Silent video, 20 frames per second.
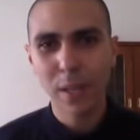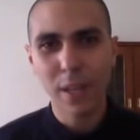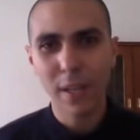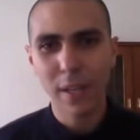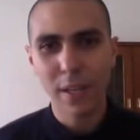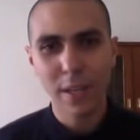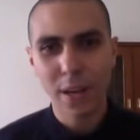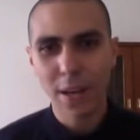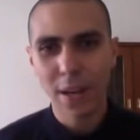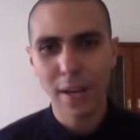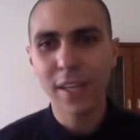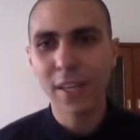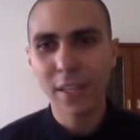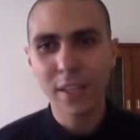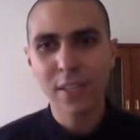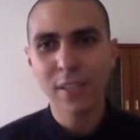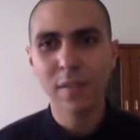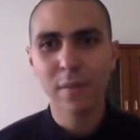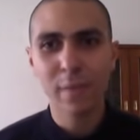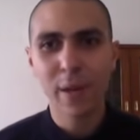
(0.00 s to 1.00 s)
in an
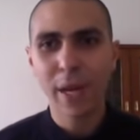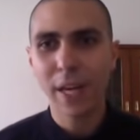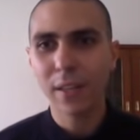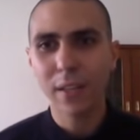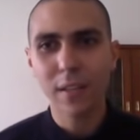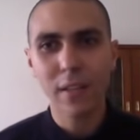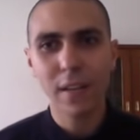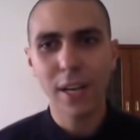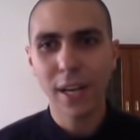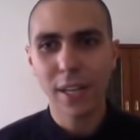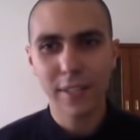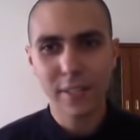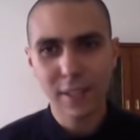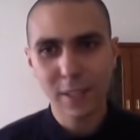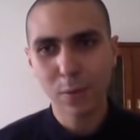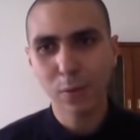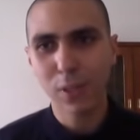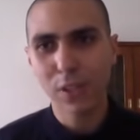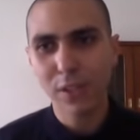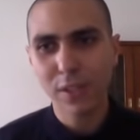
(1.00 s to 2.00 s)
aggressive manner as he
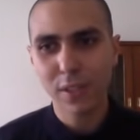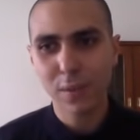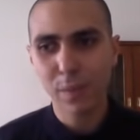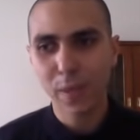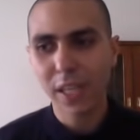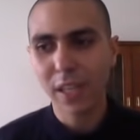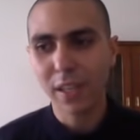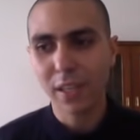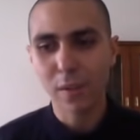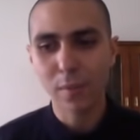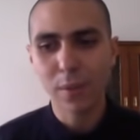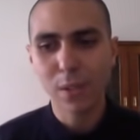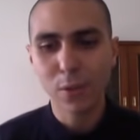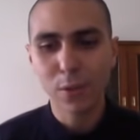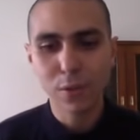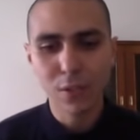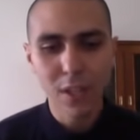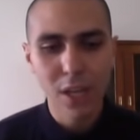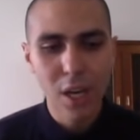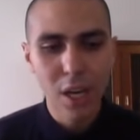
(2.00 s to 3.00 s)
was speaking,
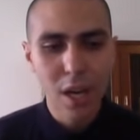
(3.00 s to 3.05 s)
because